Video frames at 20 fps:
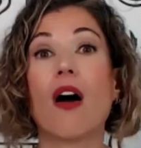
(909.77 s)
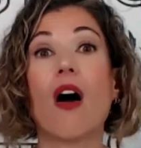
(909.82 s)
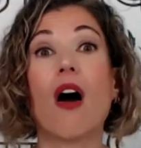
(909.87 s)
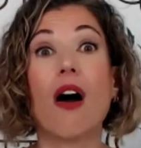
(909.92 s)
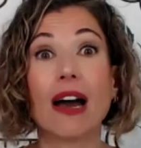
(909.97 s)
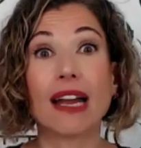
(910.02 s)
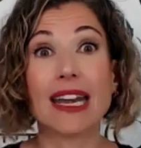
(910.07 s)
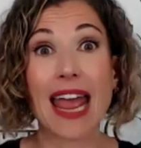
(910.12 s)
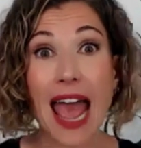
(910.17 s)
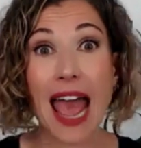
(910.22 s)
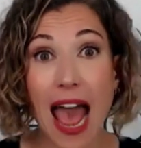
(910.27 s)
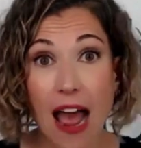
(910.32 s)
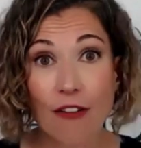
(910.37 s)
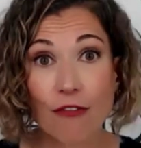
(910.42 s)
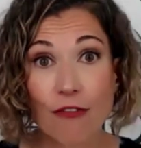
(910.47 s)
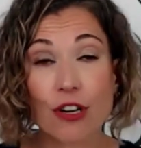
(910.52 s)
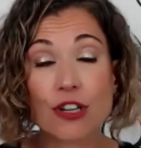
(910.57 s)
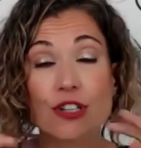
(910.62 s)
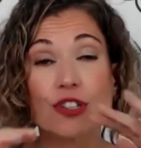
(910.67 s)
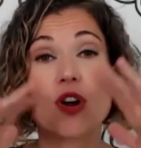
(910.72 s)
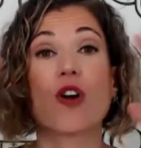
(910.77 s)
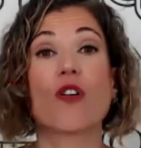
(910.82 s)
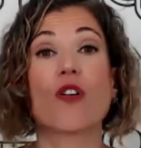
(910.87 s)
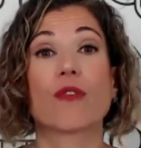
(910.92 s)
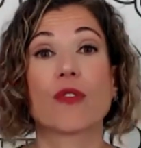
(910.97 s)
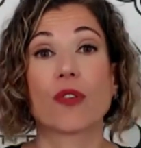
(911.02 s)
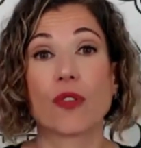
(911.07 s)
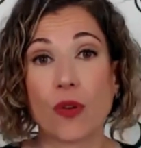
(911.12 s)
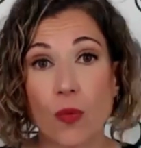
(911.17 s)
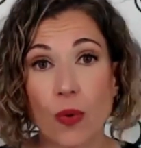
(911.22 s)
on average
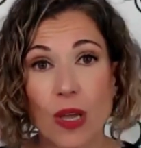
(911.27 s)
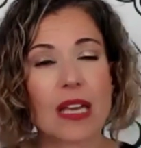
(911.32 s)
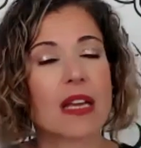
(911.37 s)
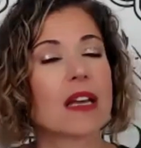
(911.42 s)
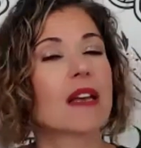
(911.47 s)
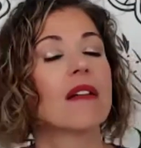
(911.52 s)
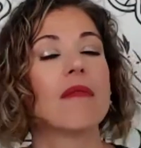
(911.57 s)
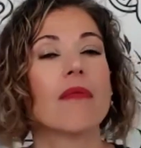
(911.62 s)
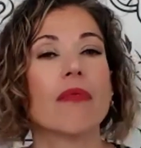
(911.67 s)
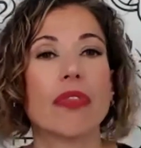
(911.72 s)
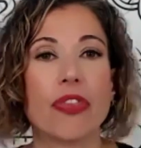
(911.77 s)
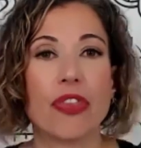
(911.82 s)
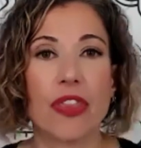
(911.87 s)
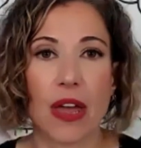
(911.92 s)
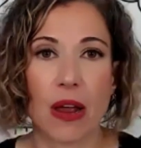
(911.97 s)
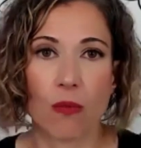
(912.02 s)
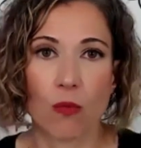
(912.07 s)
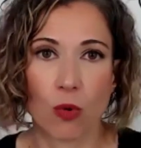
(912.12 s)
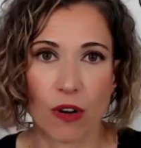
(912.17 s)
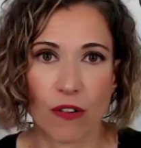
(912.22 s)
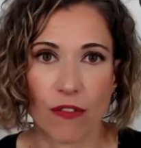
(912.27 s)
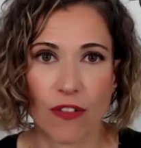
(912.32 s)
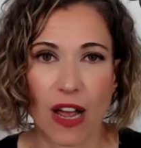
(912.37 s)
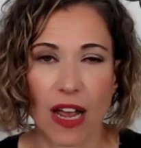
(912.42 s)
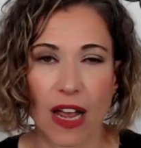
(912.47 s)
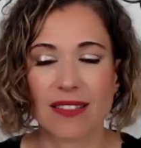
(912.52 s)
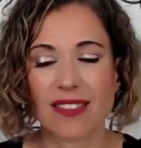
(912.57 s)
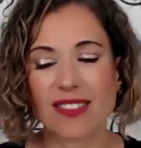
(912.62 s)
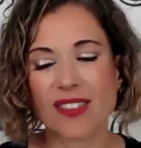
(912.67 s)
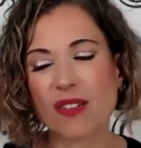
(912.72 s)
over the week, then we're
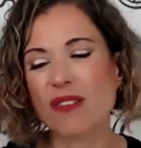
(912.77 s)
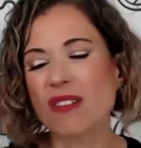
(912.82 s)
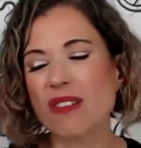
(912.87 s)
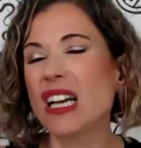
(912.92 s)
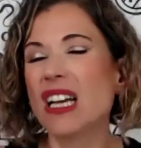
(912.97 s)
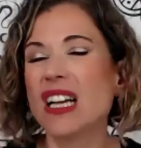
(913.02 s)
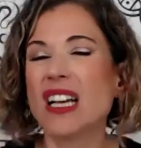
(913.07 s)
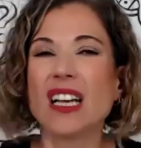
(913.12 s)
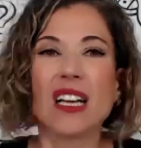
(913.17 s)
fine. So,